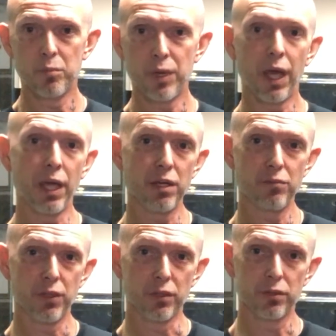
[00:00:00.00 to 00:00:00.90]

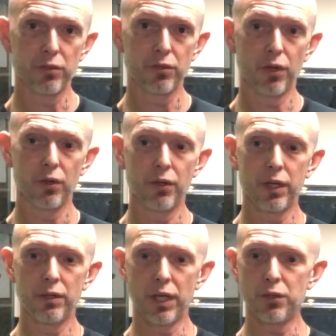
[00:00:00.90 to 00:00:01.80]
behaviors. So
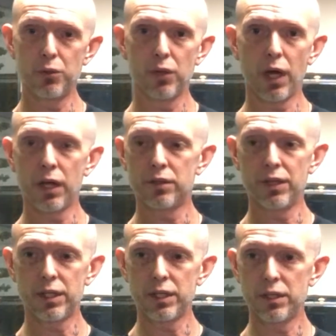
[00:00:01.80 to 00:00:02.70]
they do a lot of
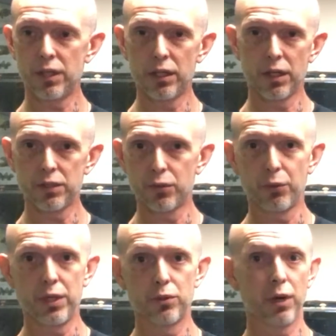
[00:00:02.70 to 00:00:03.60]
digging. They like to
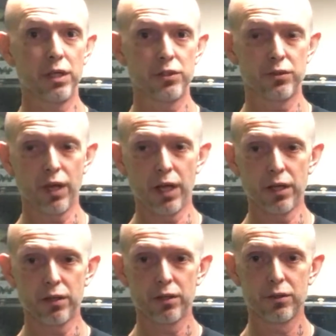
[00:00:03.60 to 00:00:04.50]
rearrange a
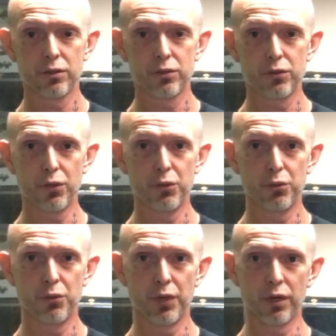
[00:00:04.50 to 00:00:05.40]
tank
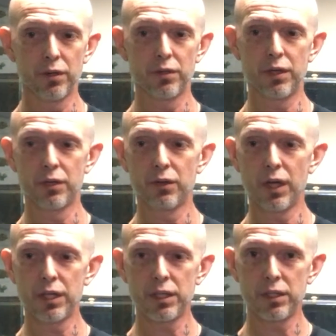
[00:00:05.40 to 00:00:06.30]
to their
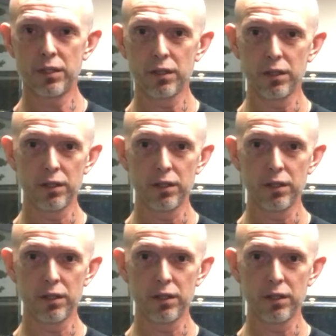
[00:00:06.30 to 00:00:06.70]
liking.